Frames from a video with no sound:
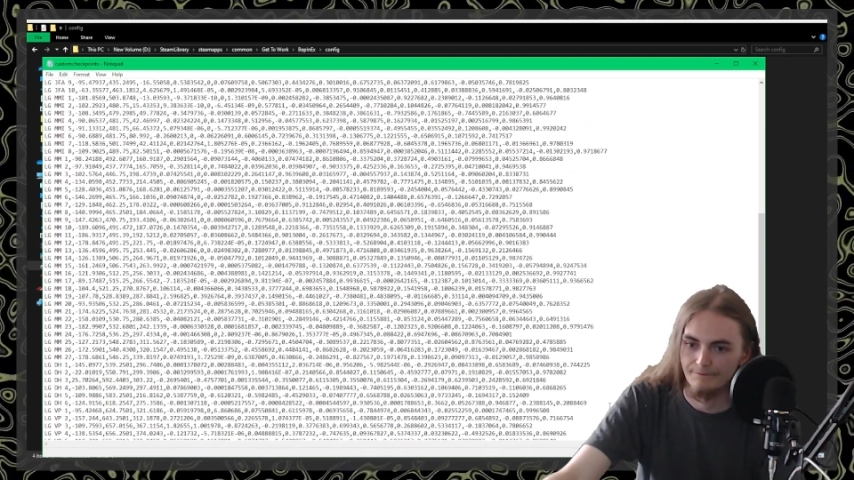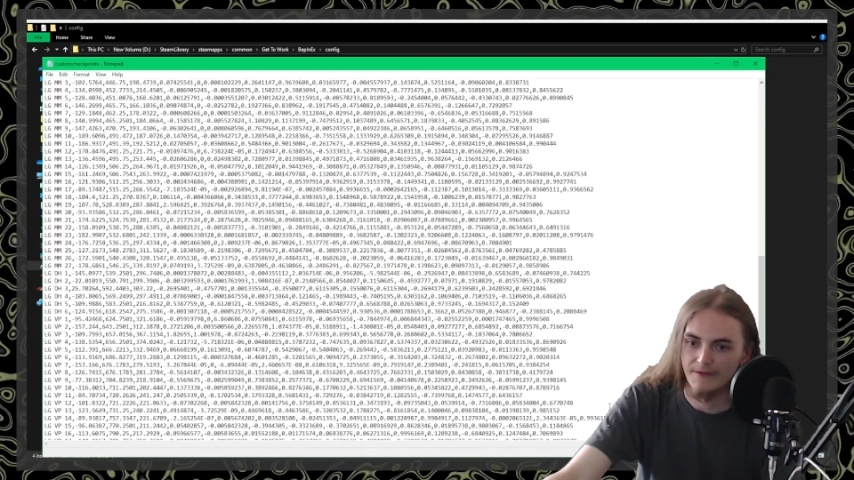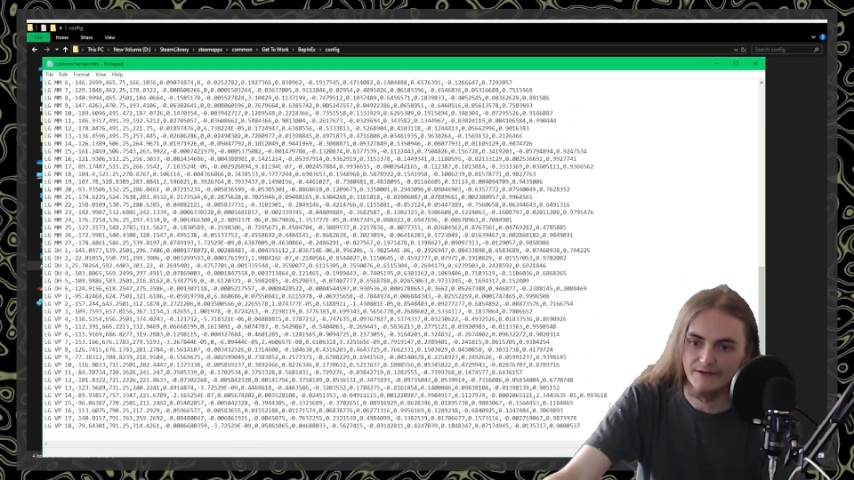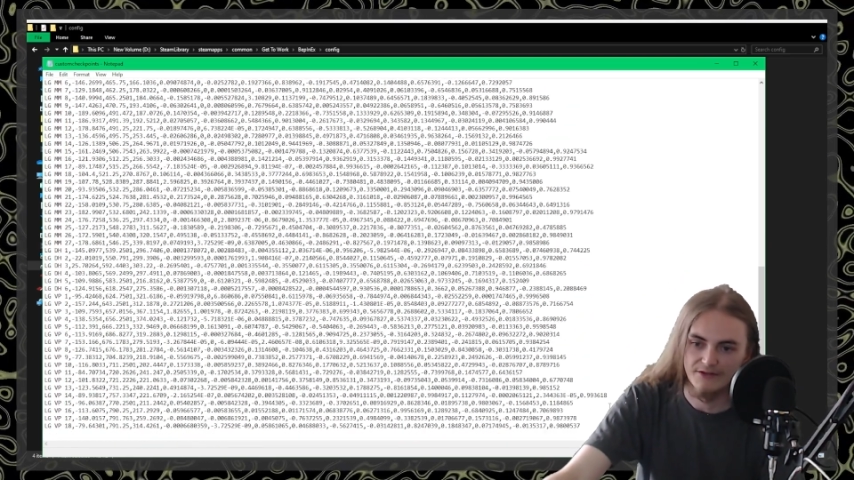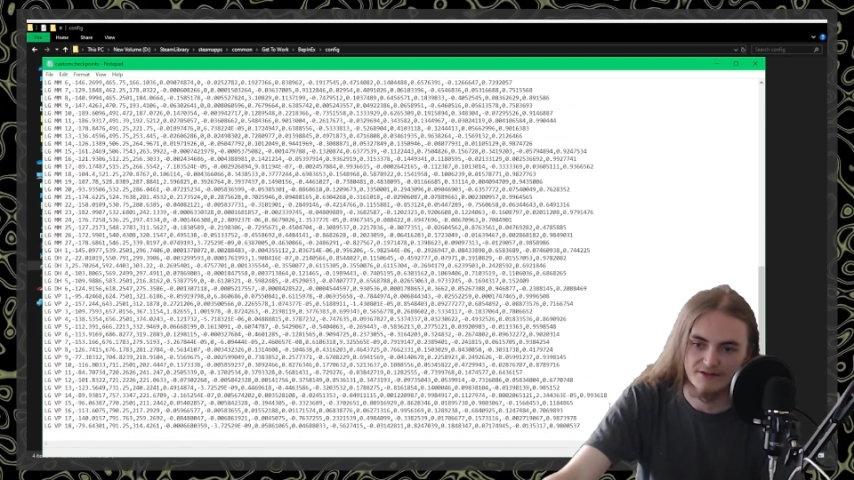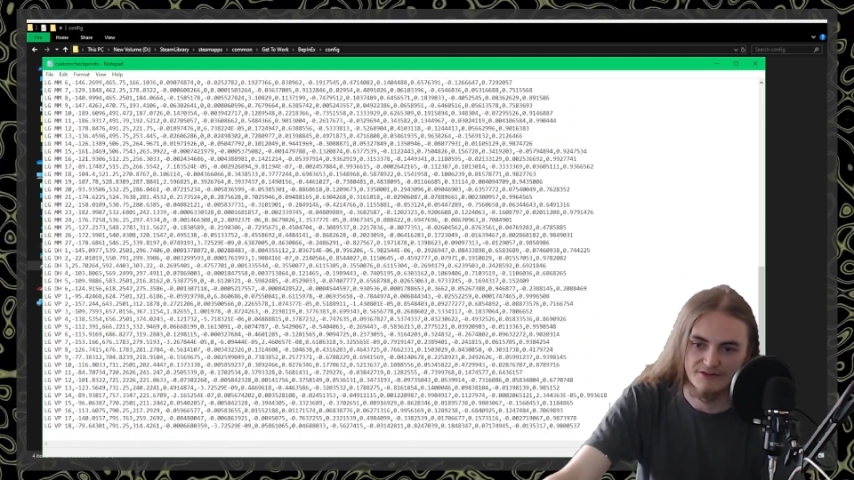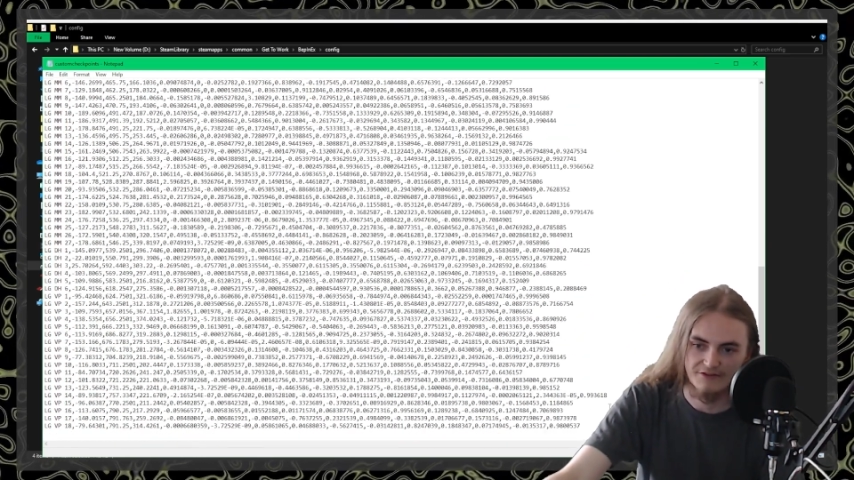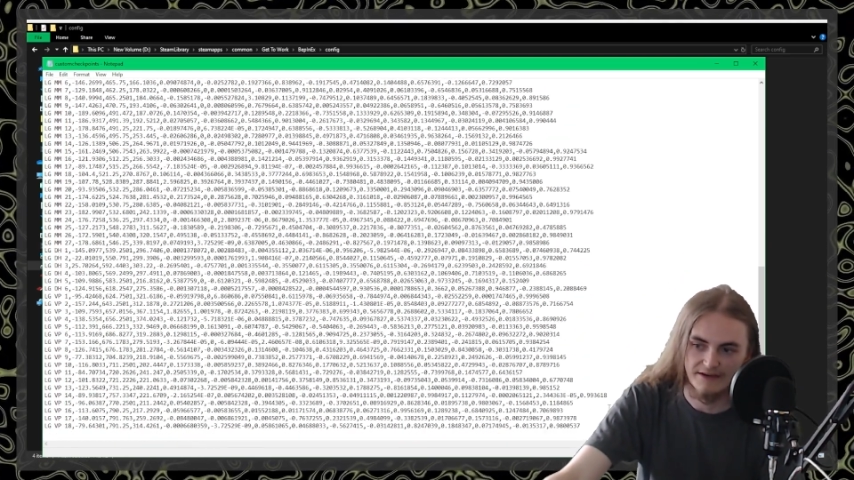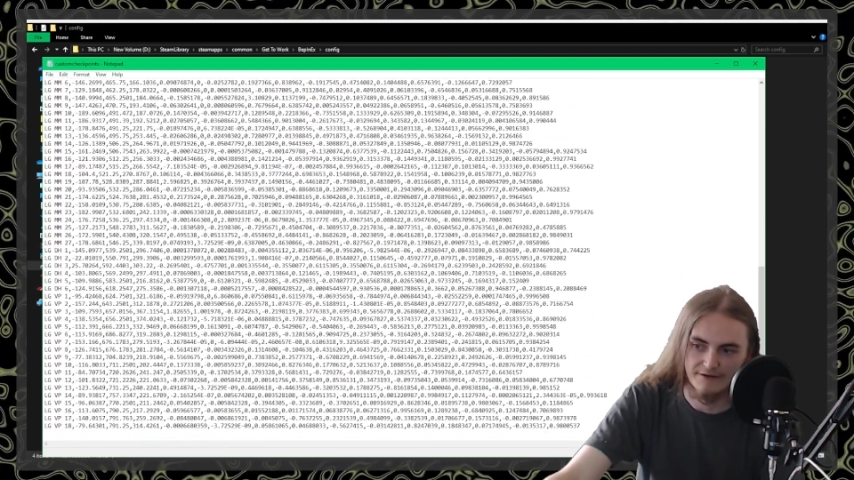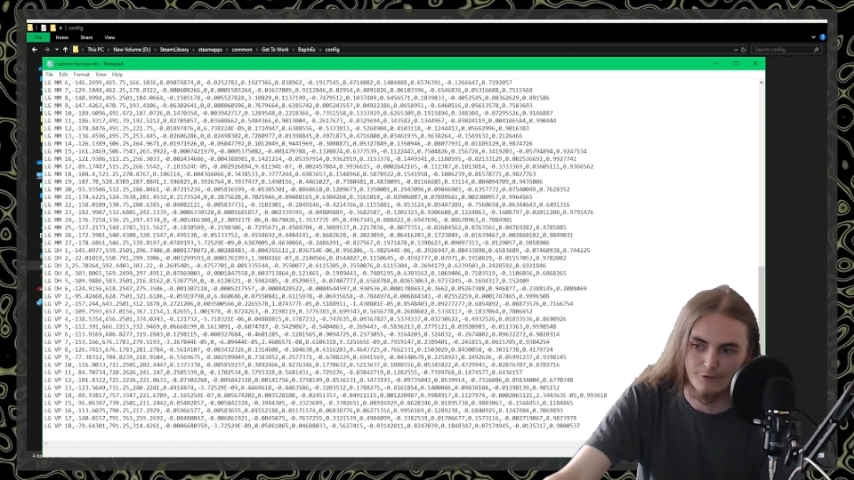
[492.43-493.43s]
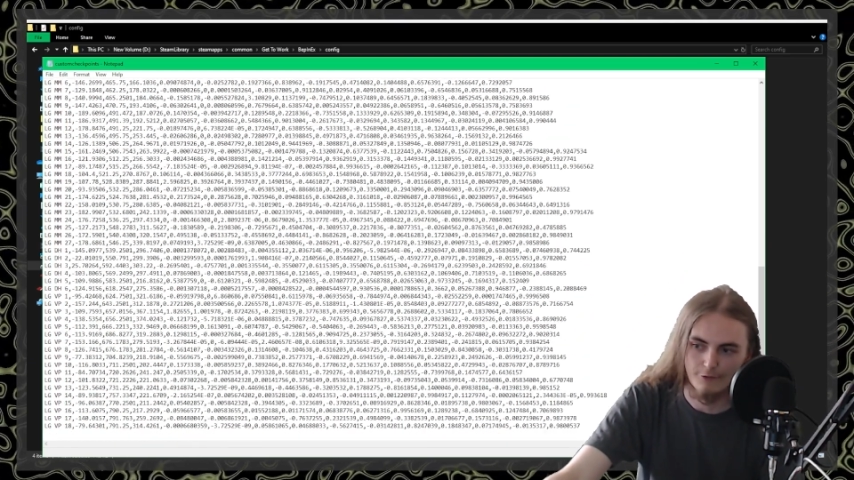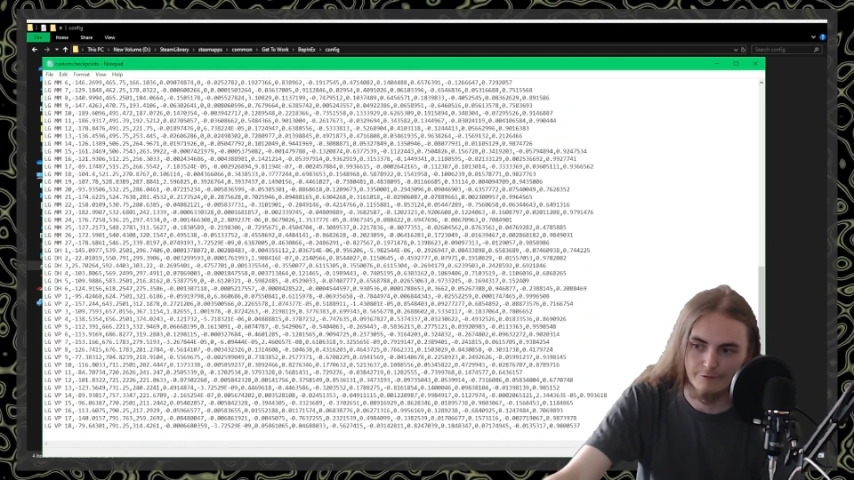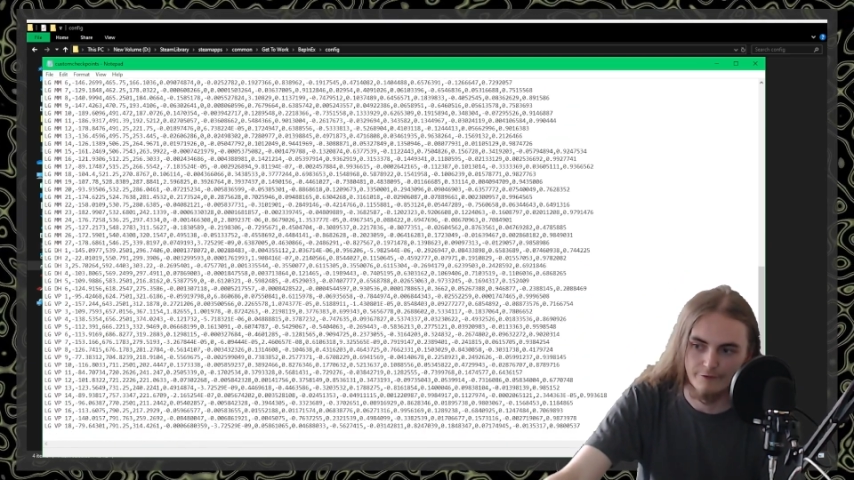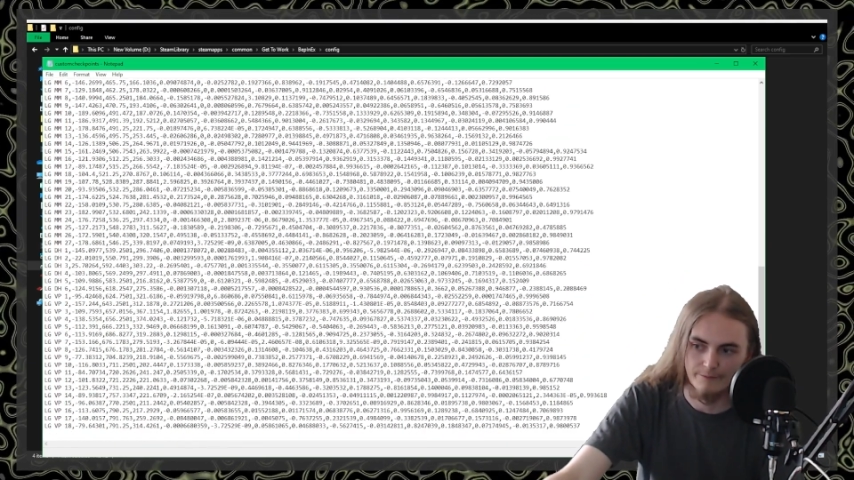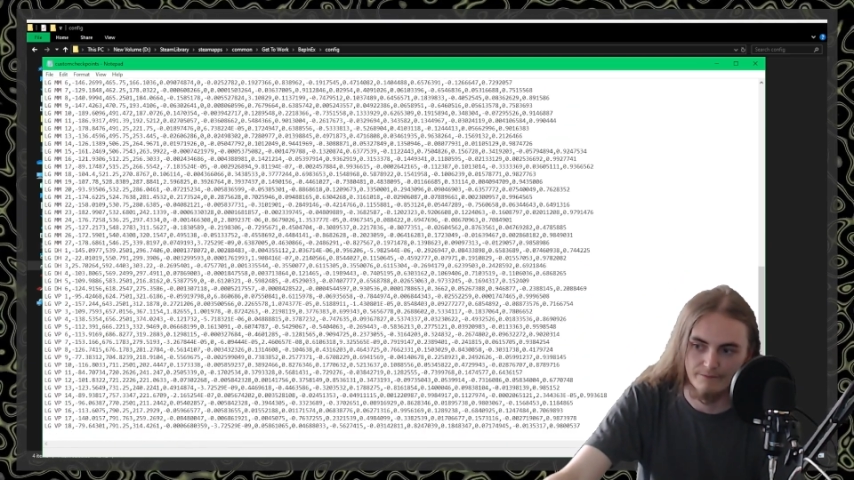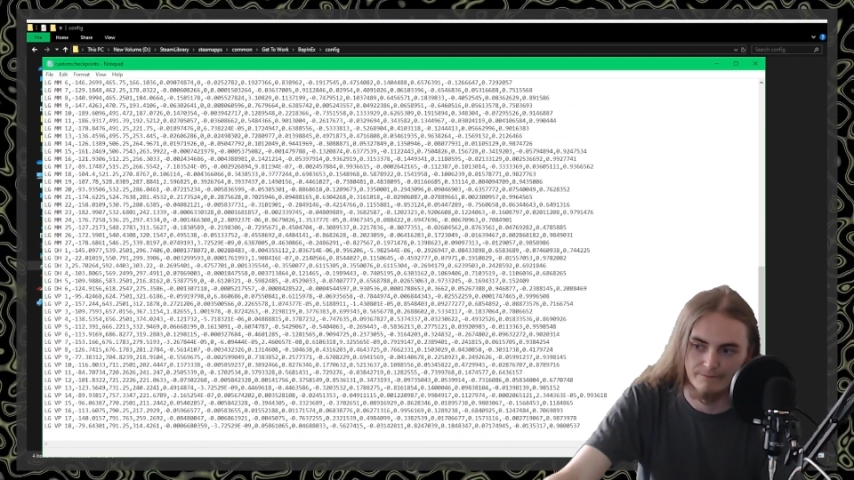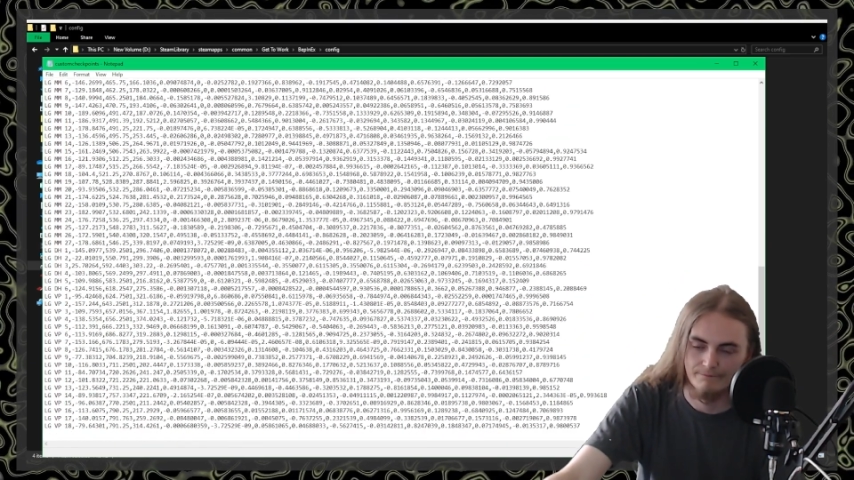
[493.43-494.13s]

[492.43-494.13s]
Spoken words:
can just get it all from